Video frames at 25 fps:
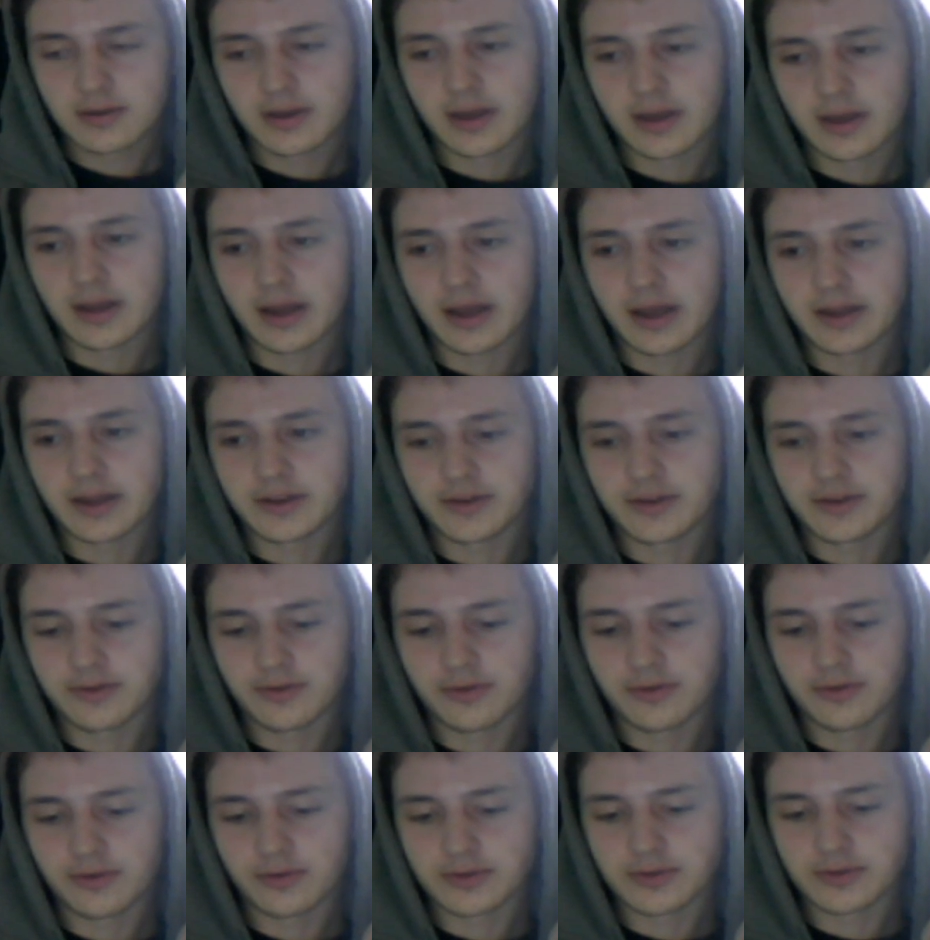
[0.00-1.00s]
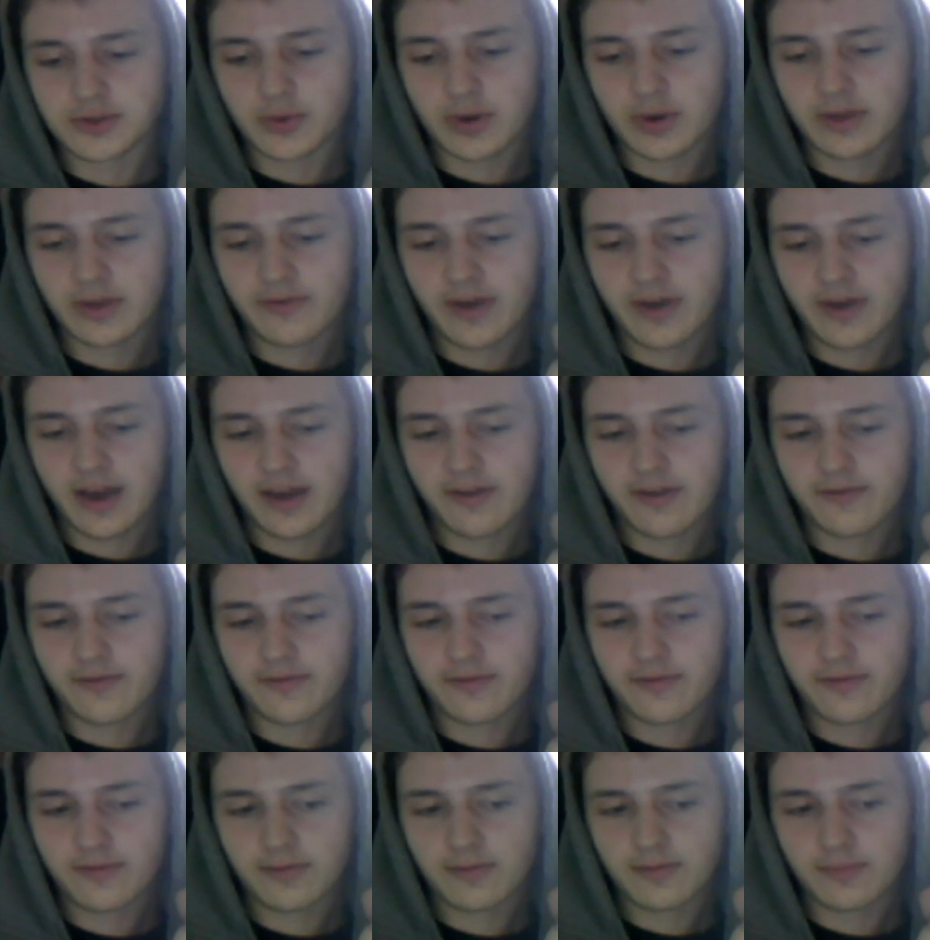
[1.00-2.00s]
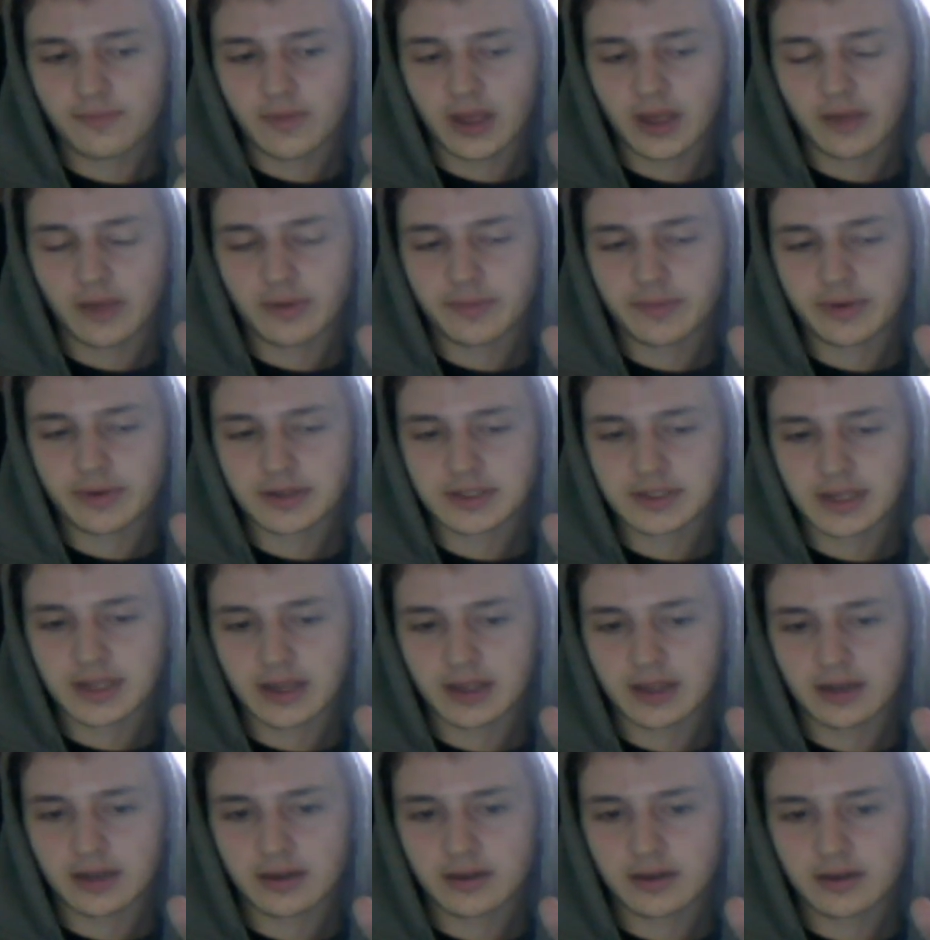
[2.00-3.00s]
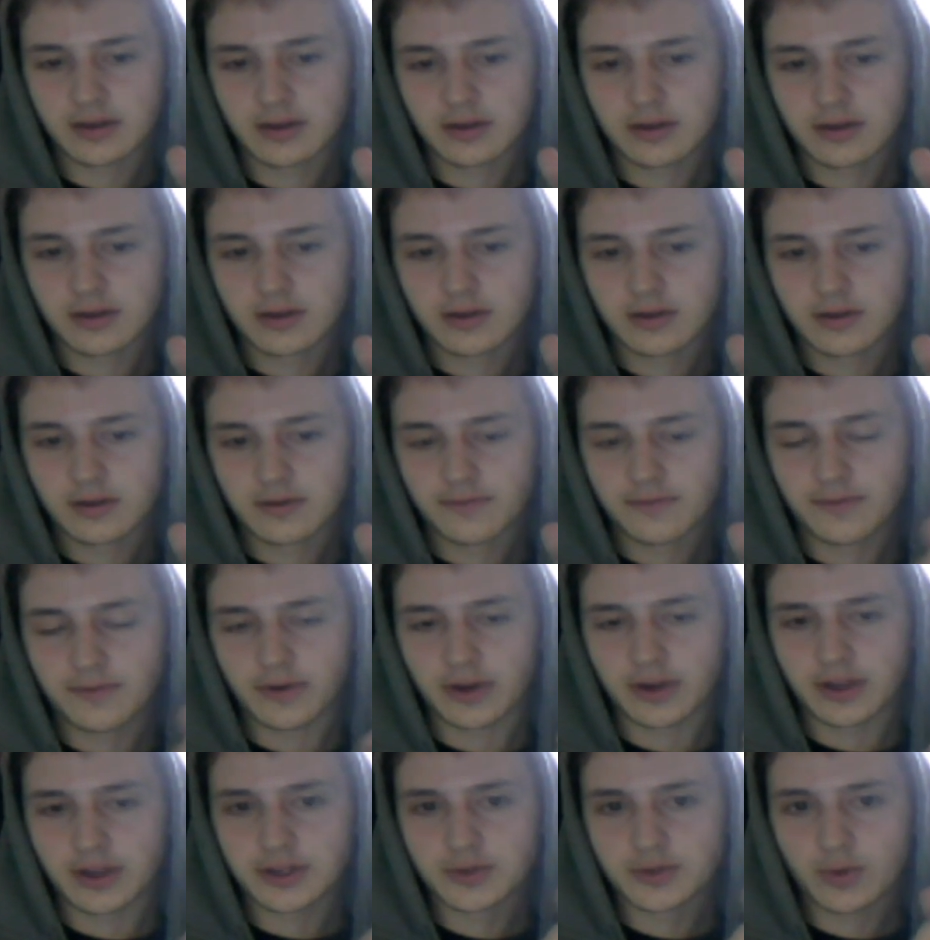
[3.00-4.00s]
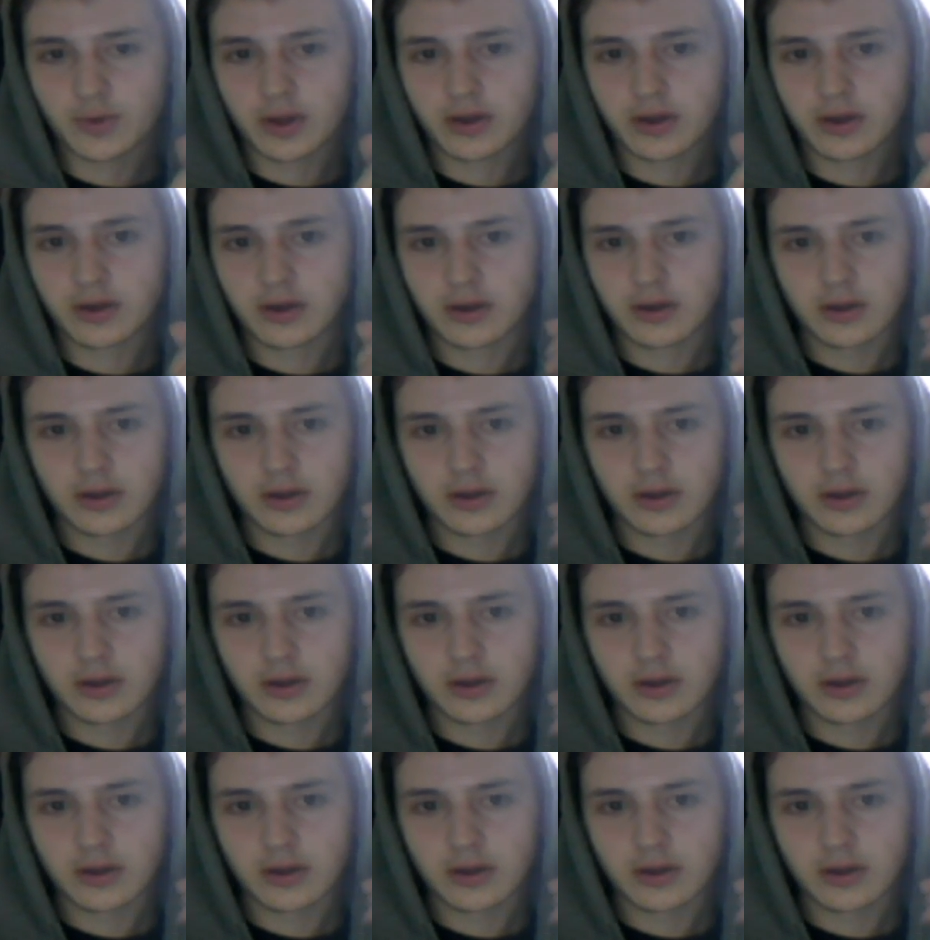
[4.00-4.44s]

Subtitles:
and I do 25 megabit per second for each one.